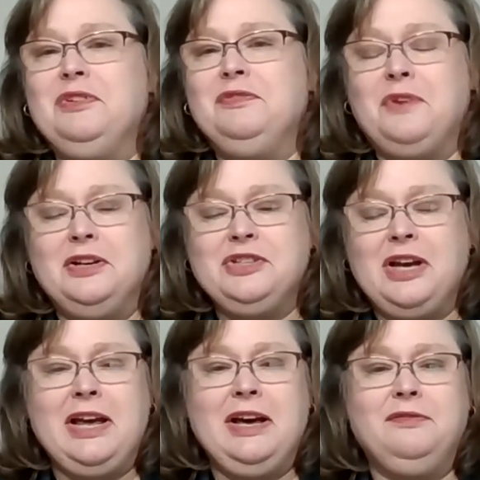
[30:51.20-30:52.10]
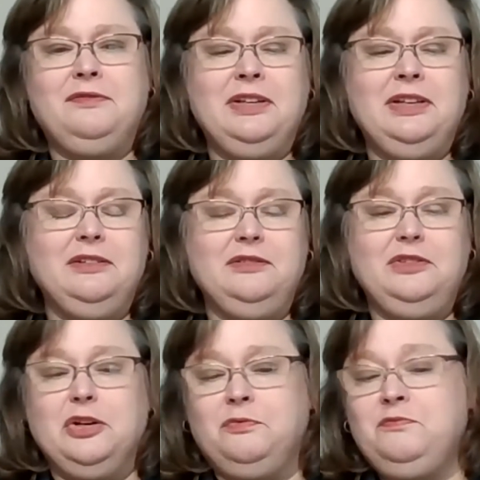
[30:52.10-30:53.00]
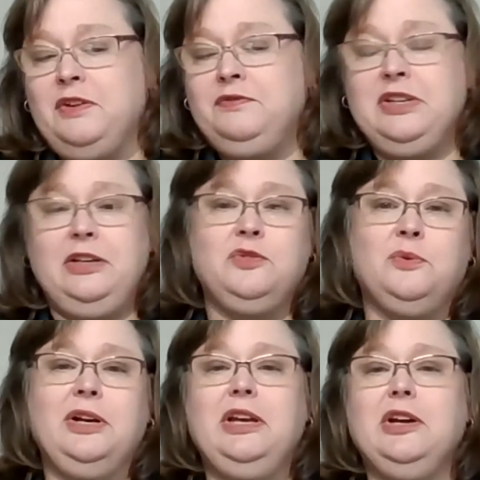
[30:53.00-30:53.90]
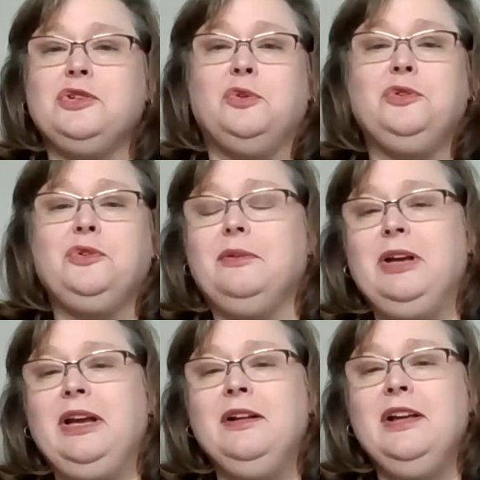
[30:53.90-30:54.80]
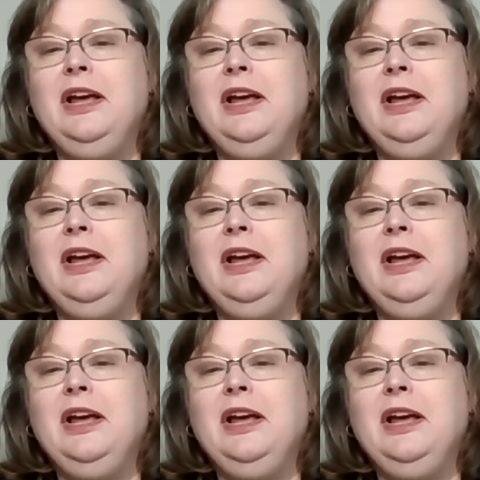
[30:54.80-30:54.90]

friends I have in, 15, 20 years older than me.